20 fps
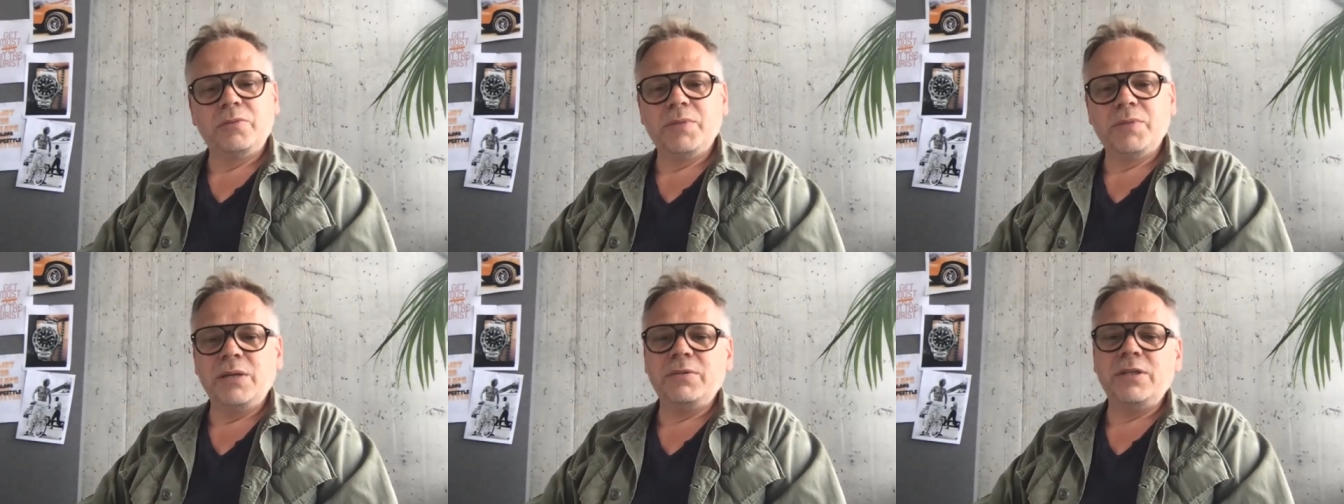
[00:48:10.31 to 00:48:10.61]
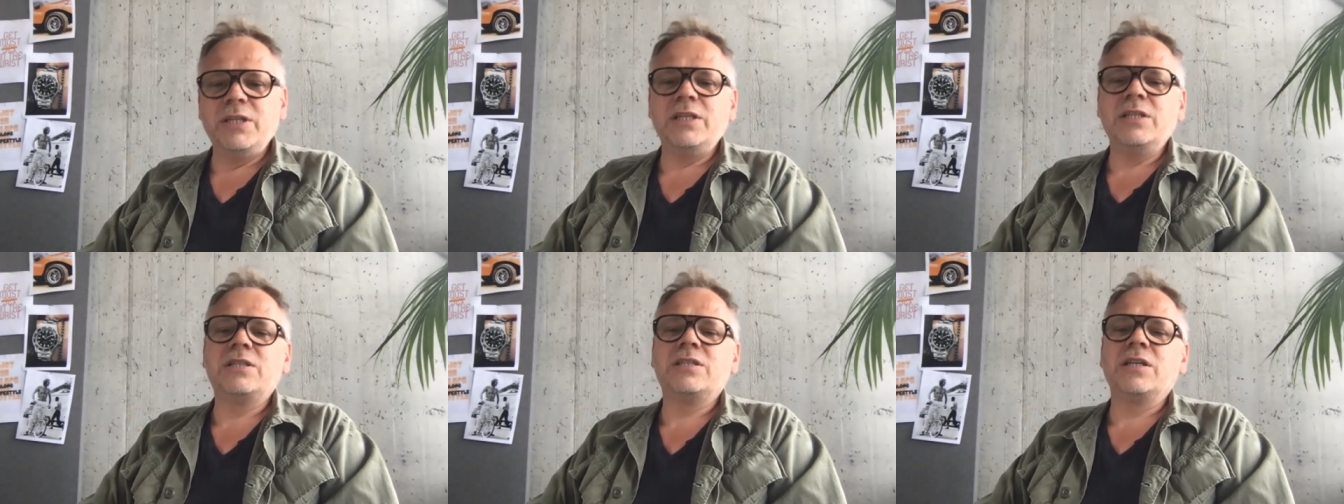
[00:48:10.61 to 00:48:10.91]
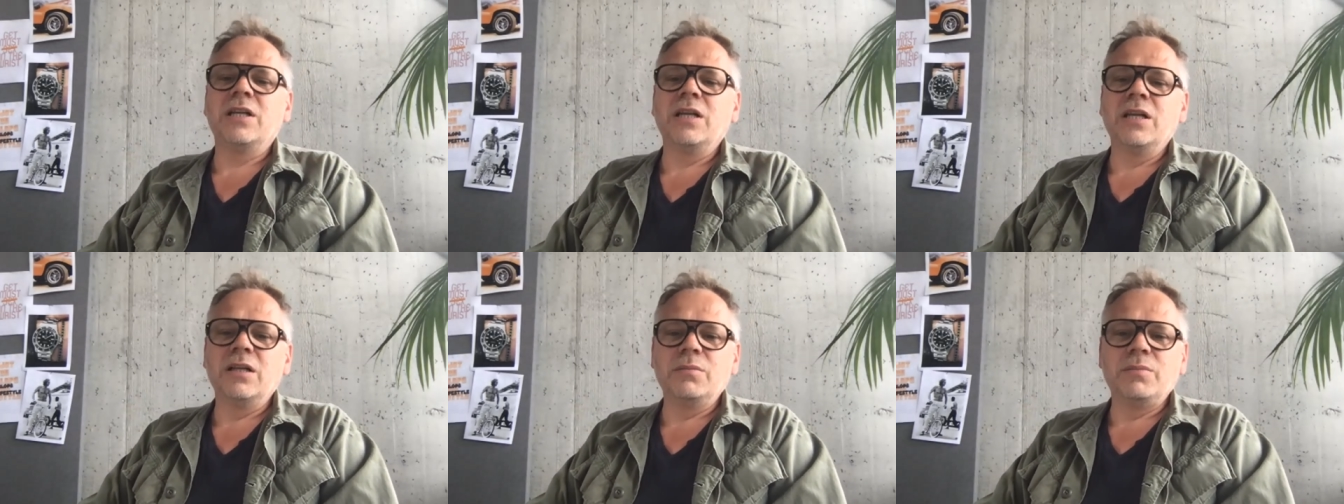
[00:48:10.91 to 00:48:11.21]
Maybe it's
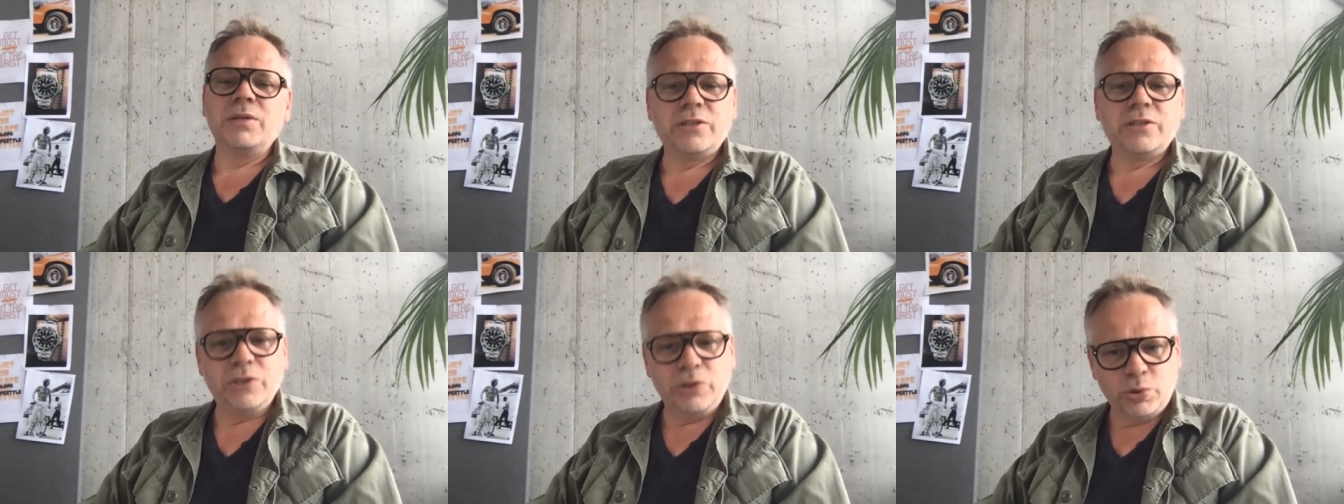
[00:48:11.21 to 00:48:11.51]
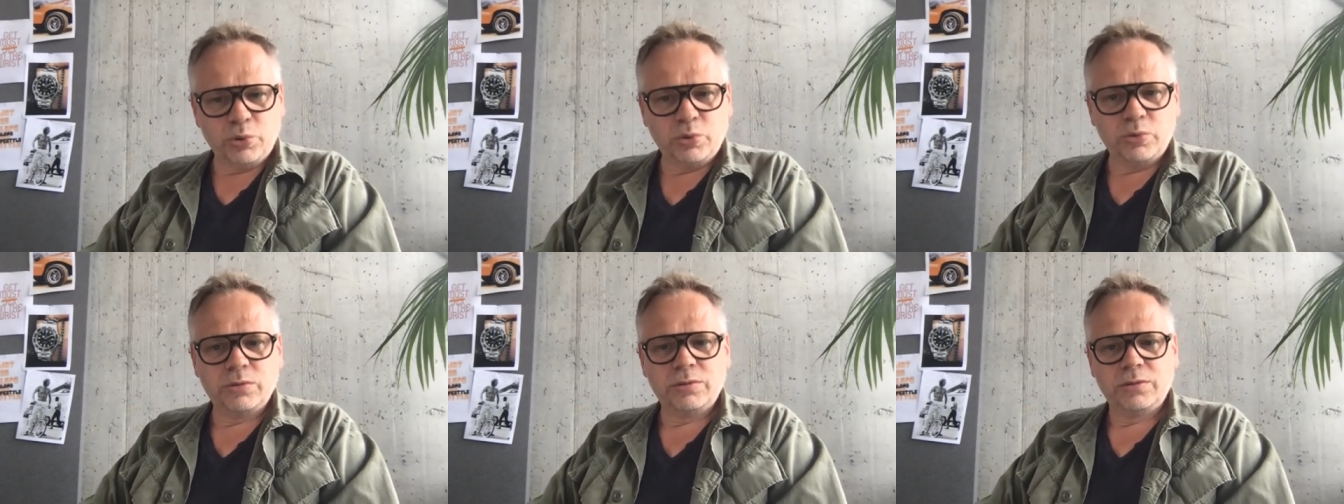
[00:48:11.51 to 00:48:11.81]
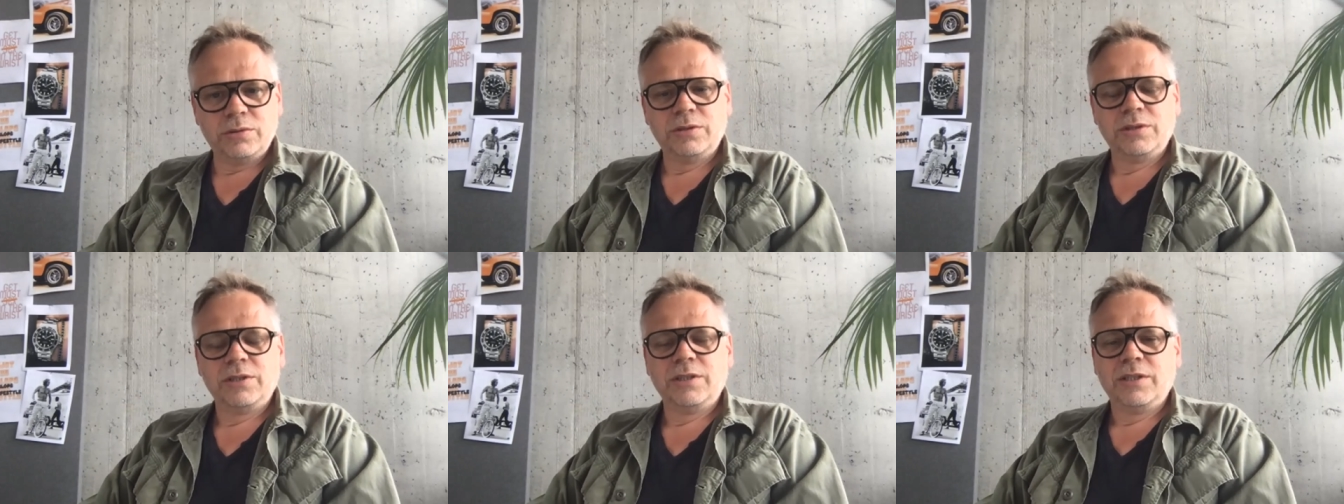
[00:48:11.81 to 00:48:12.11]
a little bit too,
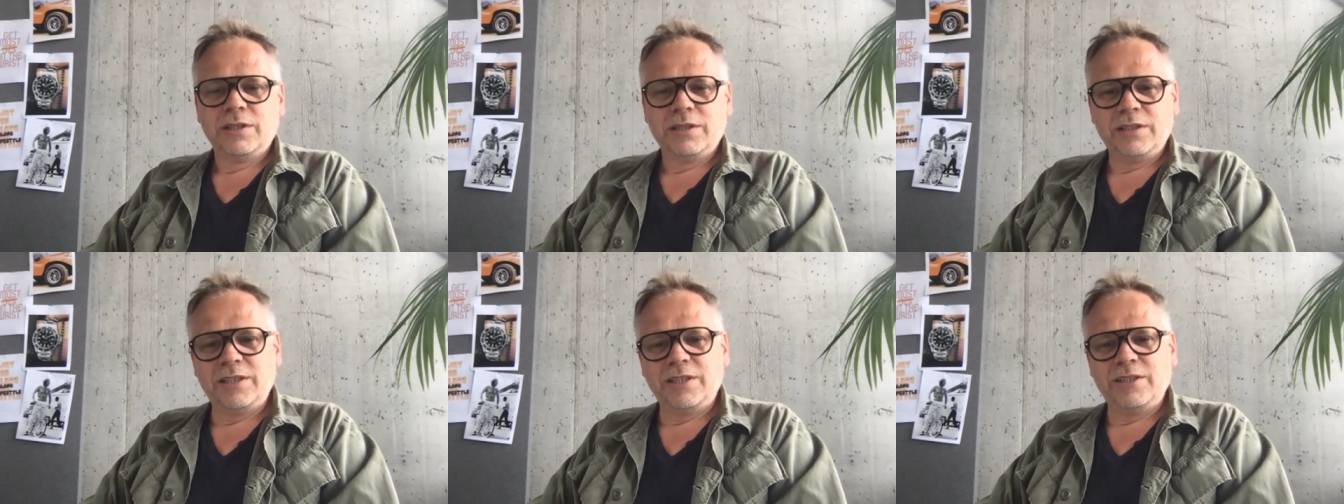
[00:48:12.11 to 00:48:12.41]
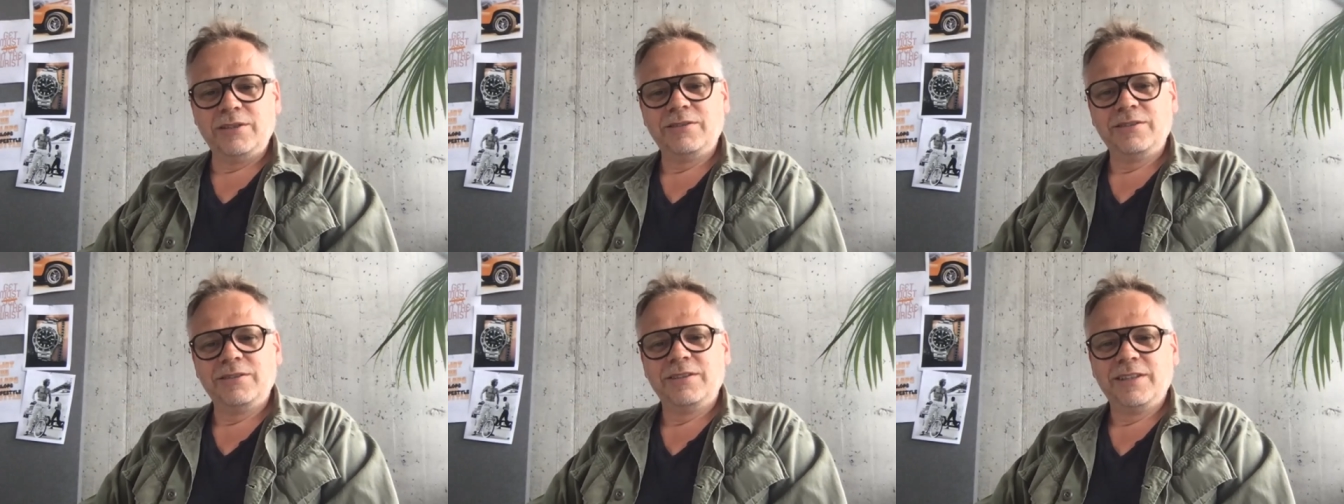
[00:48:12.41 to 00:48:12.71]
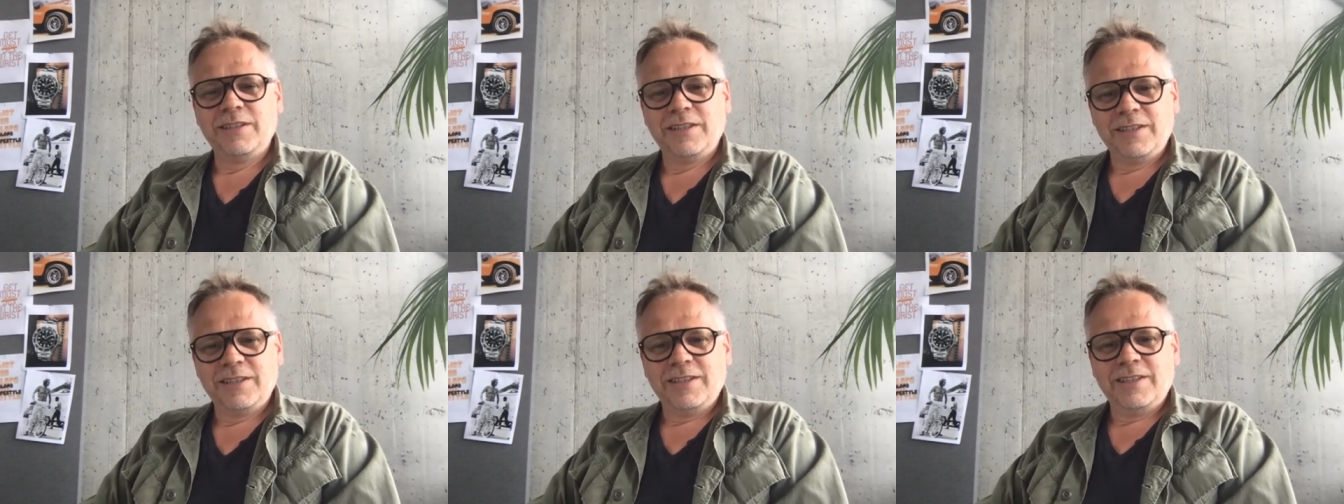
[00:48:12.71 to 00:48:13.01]
you know,
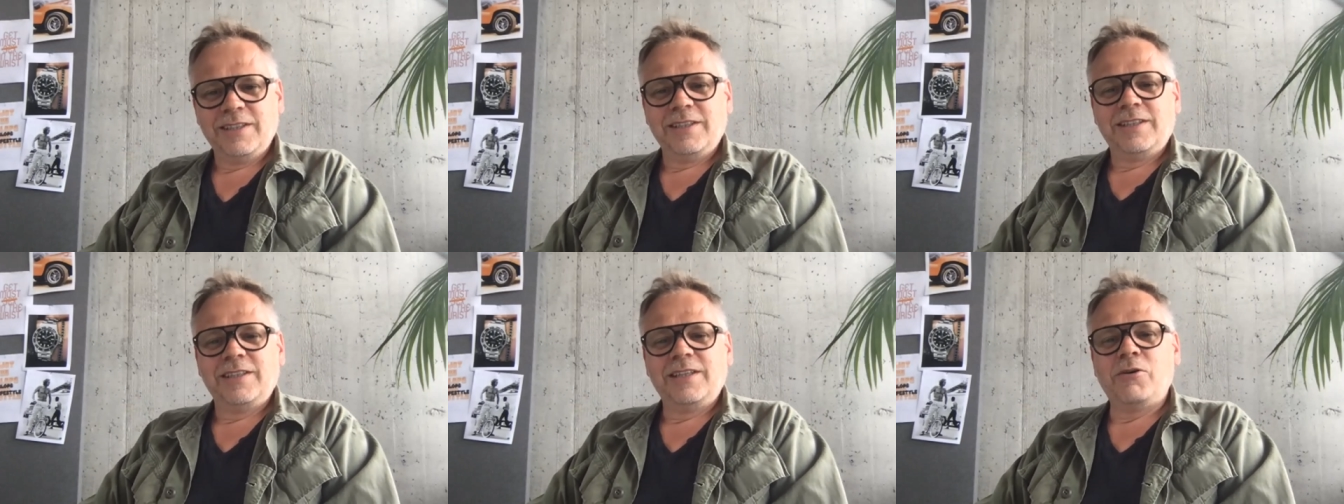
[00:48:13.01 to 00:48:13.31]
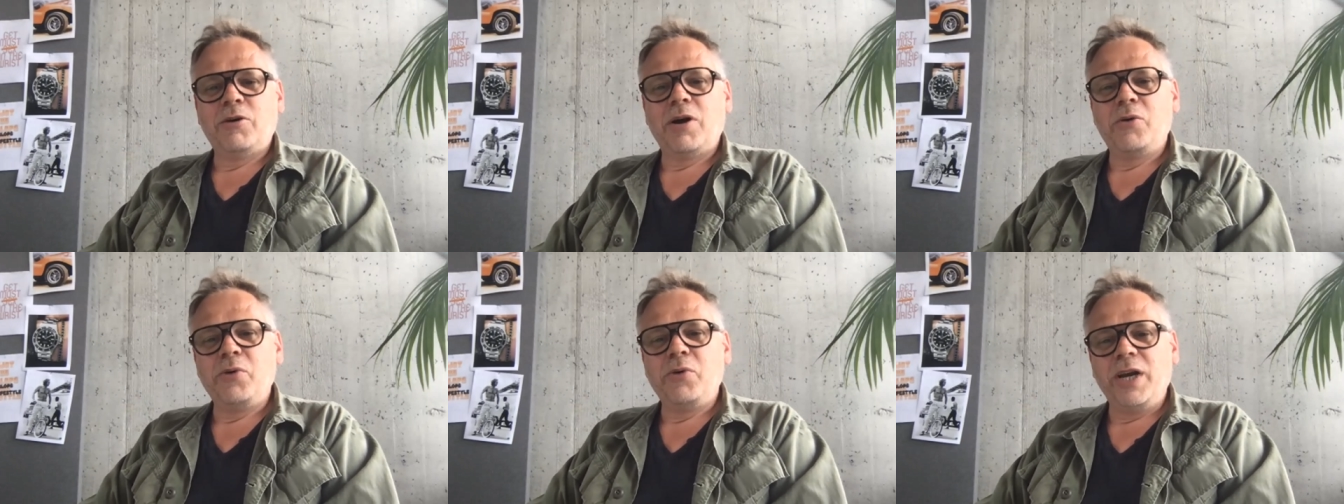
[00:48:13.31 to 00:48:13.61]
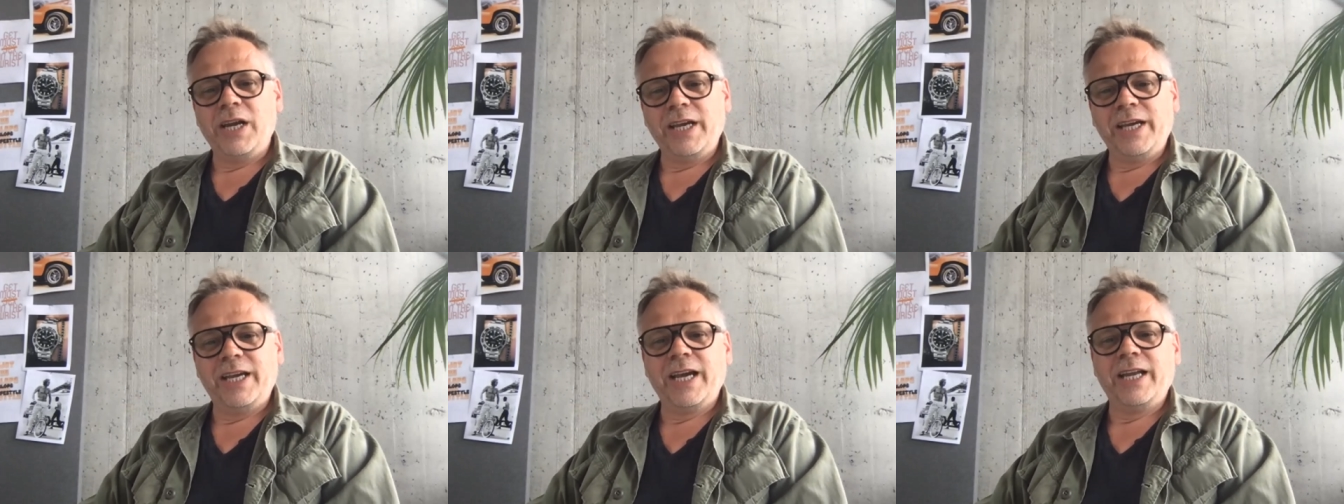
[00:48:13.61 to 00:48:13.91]
now I'm
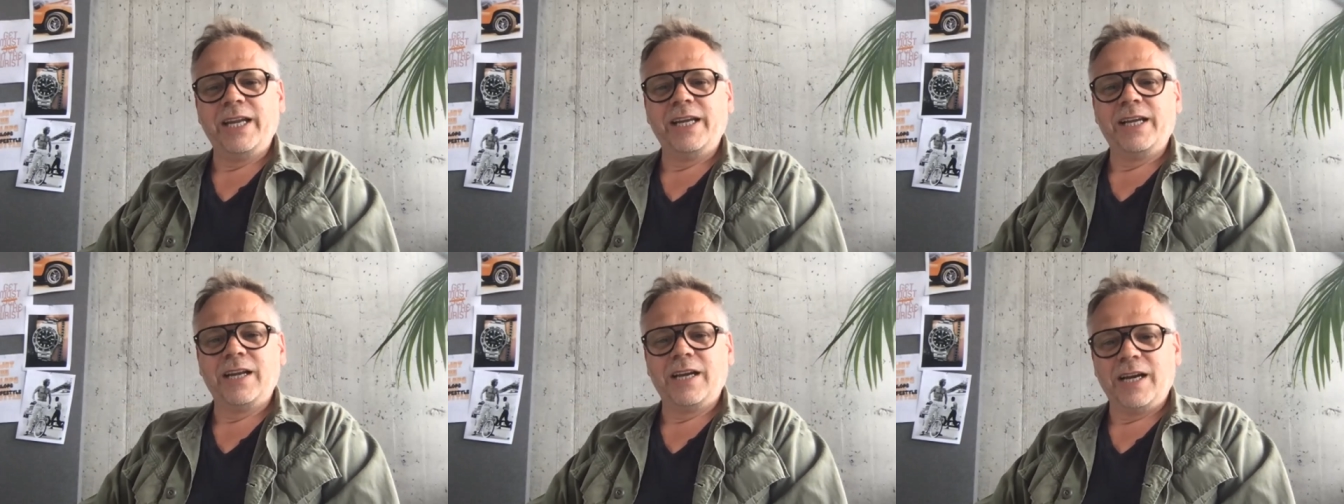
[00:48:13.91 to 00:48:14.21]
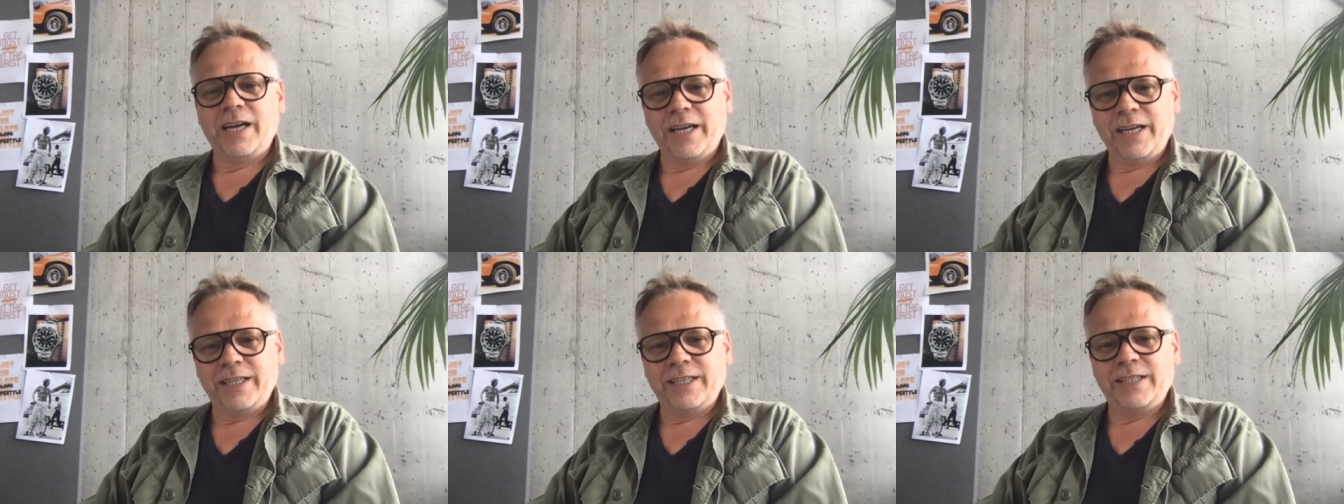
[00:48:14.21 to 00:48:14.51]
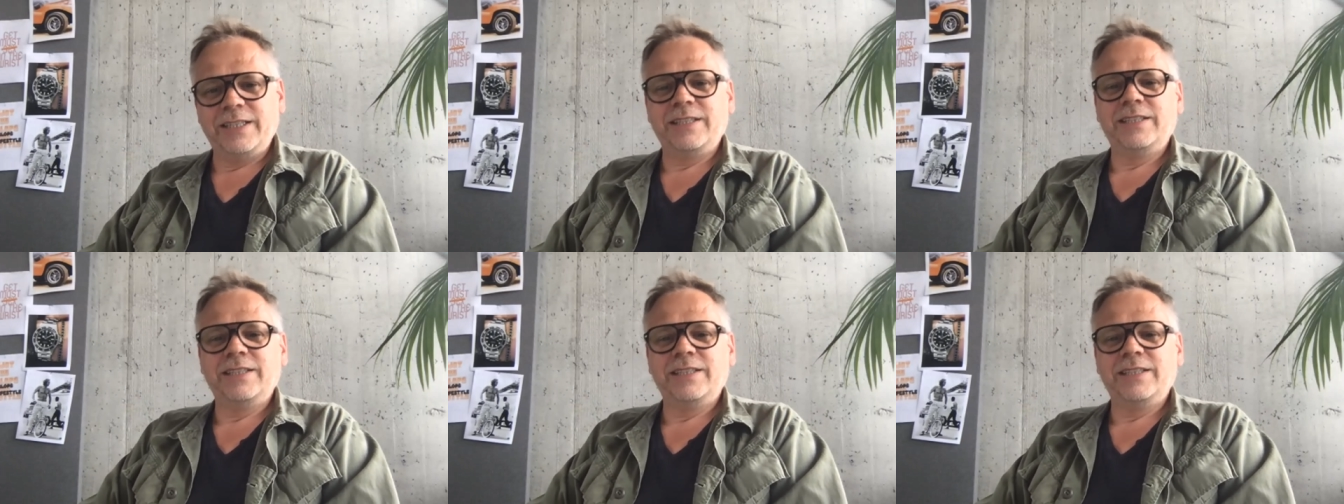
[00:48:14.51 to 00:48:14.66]
really getting like